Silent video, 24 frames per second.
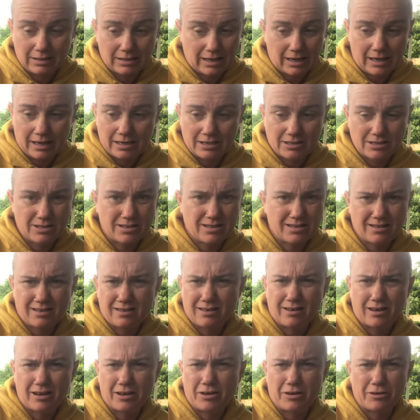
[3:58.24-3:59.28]
and
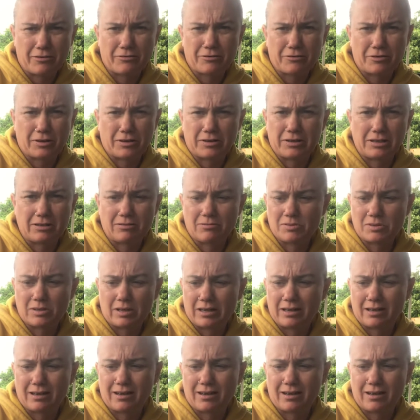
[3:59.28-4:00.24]
I got it for, I think it was like